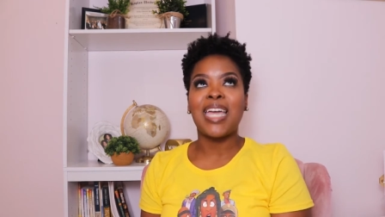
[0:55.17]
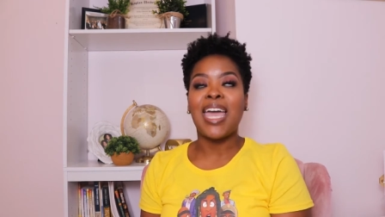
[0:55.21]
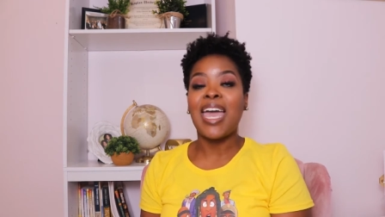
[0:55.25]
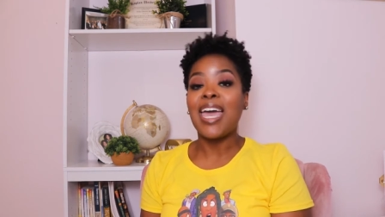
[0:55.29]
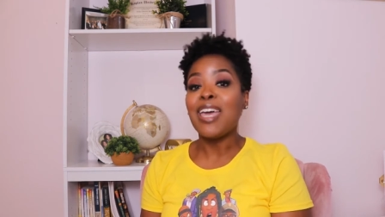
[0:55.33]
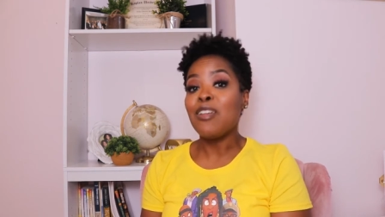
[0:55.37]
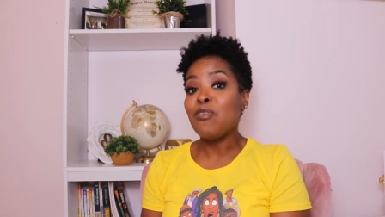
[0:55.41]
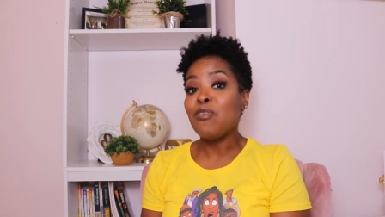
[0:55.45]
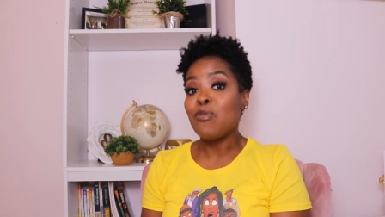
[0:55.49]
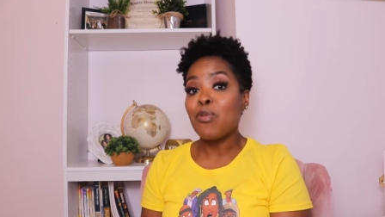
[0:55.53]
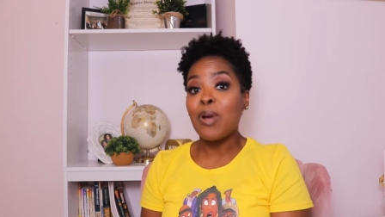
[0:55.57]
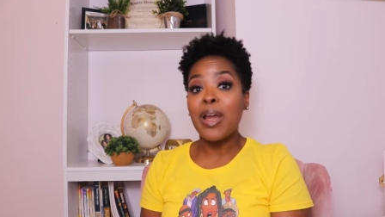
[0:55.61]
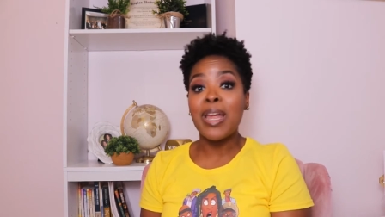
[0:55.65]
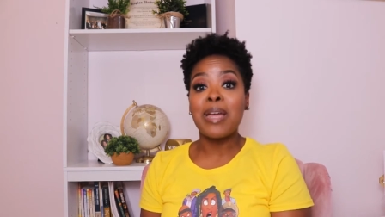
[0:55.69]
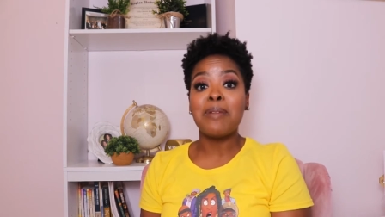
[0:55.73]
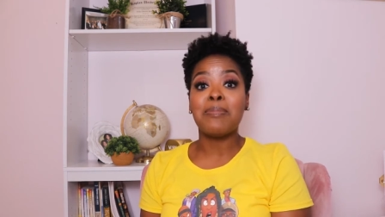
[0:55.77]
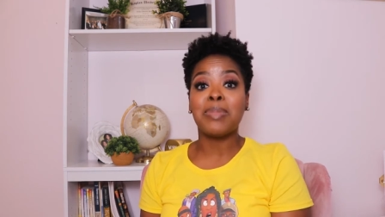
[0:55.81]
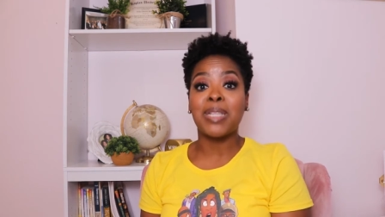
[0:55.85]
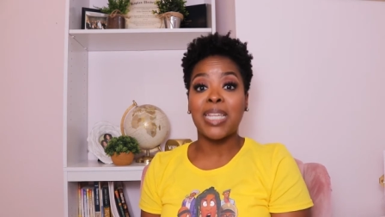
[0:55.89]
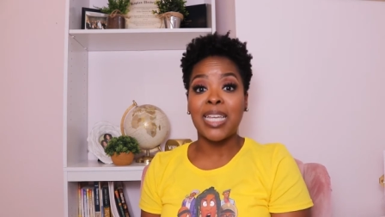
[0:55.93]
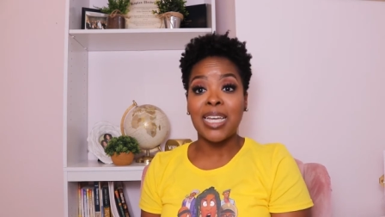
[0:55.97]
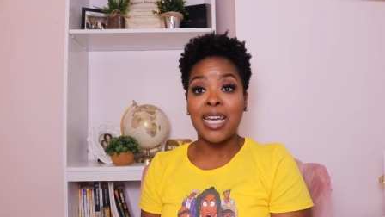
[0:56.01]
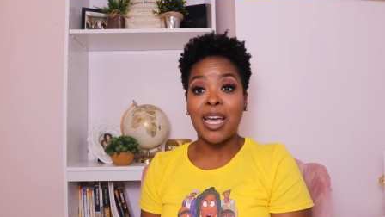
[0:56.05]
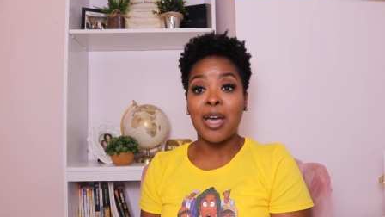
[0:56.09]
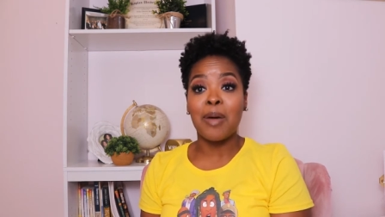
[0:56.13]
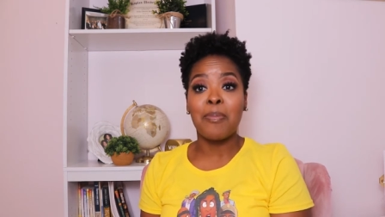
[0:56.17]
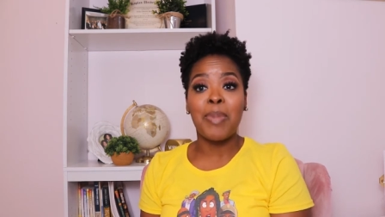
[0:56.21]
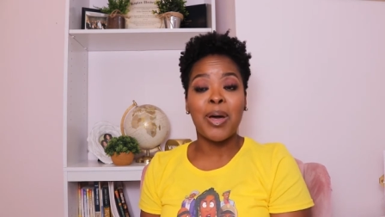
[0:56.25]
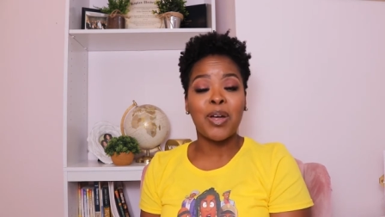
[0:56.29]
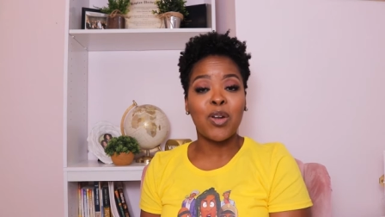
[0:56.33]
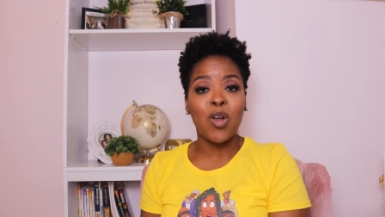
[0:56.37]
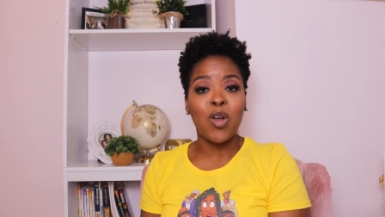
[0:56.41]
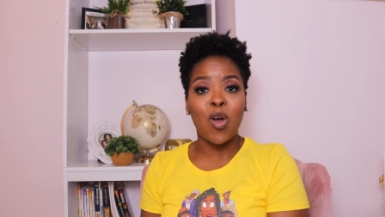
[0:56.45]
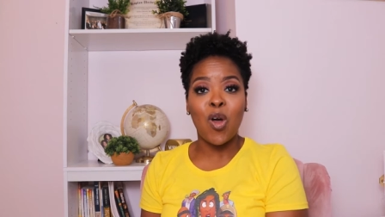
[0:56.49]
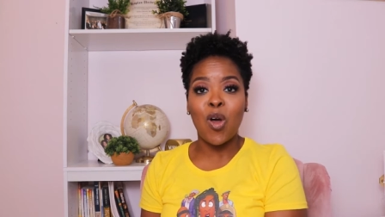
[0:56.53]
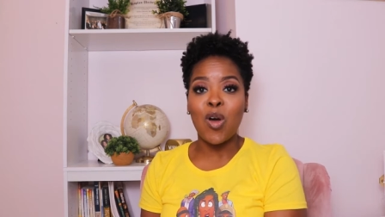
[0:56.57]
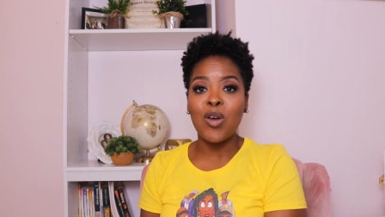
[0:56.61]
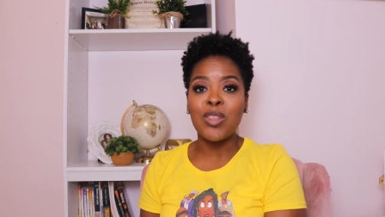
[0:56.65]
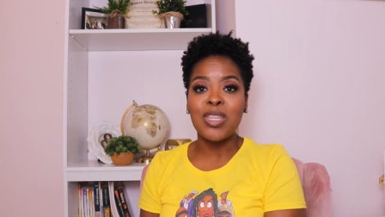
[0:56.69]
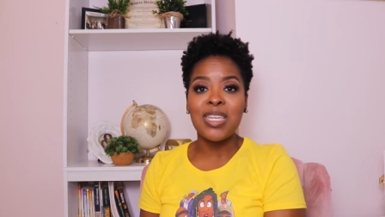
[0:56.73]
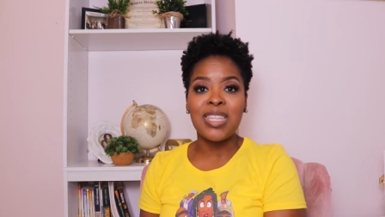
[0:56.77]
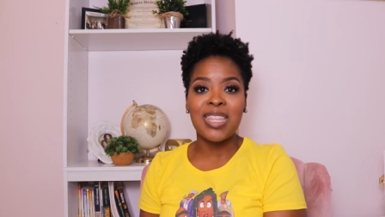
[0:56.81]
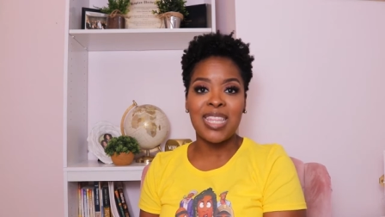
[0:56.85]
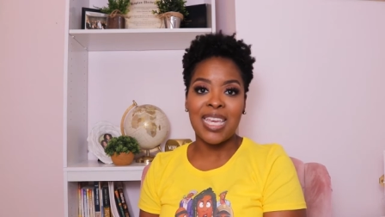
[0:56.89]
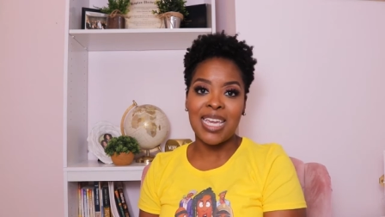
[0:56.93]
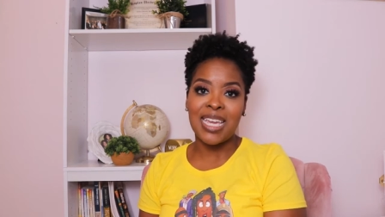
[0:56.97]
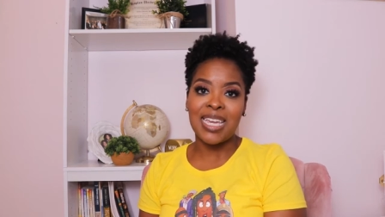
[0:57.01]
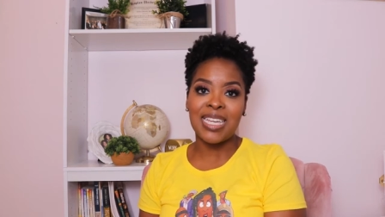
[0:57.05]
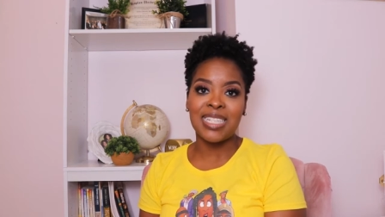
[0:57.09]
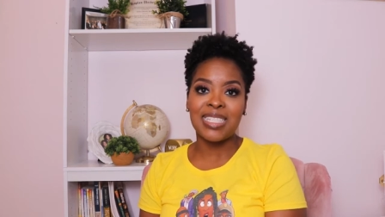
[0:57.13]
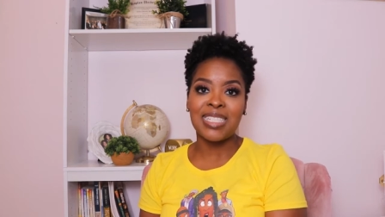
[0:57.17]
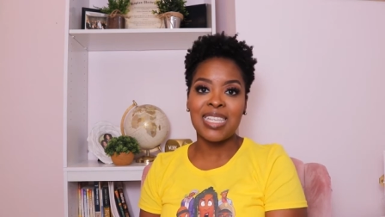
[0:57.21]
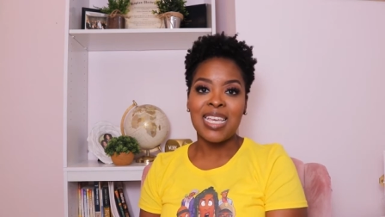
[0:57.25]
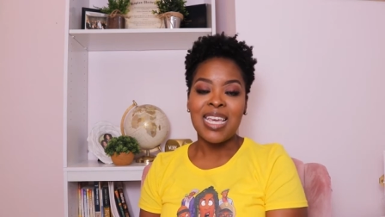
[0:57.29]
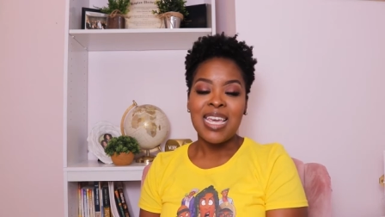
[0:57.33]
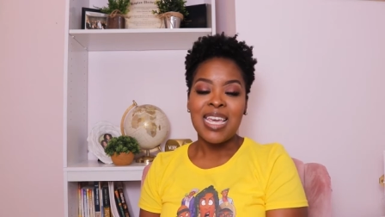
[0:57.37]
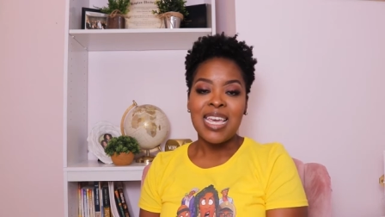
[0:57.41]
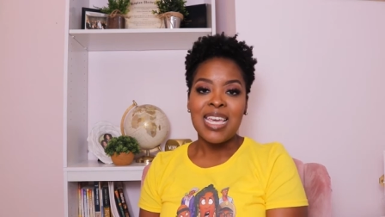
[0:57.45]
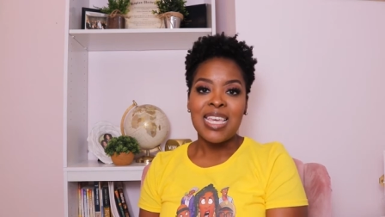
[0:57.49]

and rambling about all the things